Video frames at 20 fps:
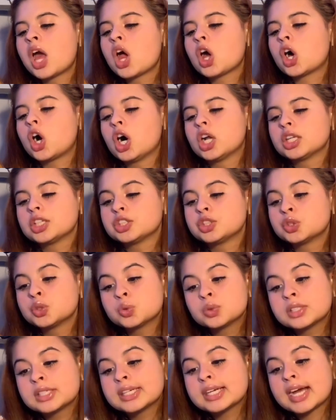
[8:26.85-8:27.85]
Call of
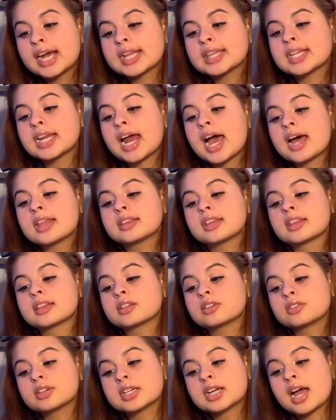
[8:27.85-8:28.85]
Duty, and then the
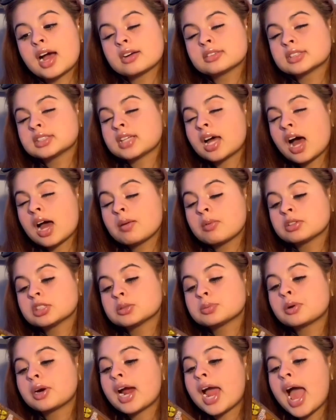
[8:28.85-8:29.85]
three outside most
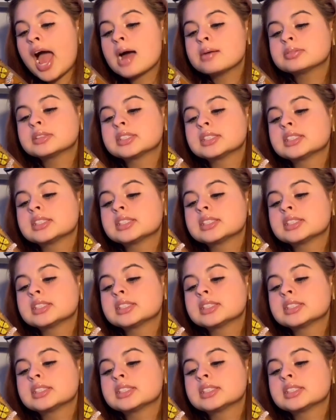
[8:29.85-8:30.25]
important apps